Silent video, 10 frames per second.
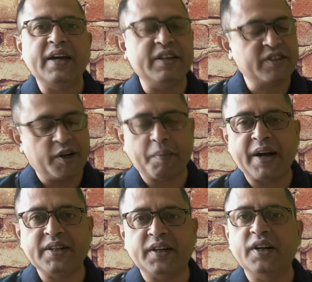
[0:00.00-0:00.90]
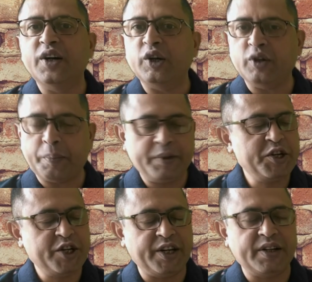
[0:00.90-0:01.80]
It is a reminder to
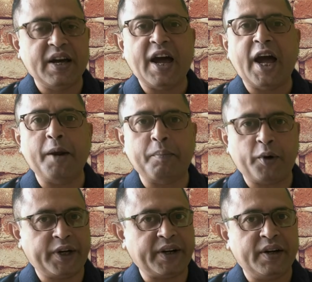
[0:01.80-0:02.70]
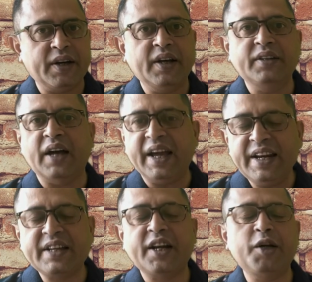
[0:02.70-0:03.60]
appreciate and protect the
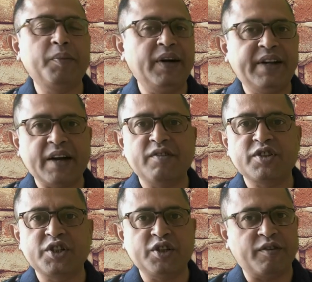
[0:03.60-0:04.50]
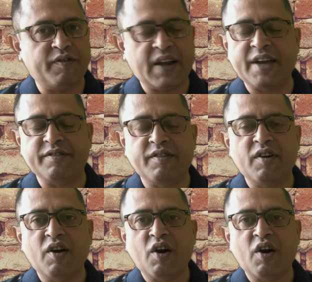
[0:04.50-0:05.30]
incredible diversity of life